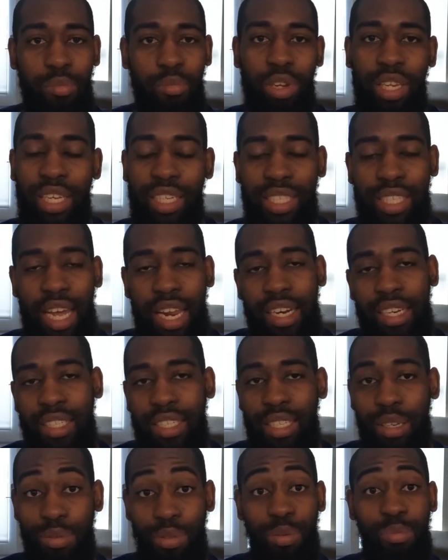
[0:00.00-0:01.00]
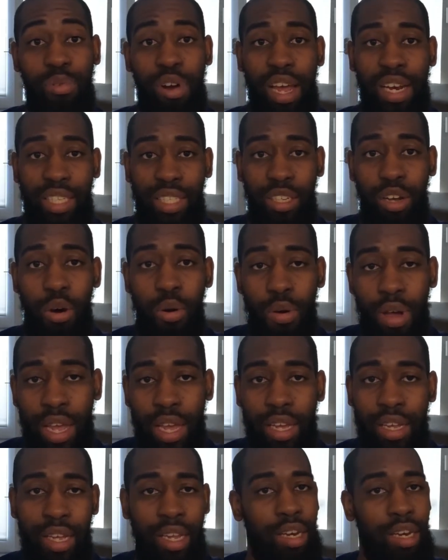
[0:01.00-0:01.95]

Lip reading: I'm really excited to see where the brand is going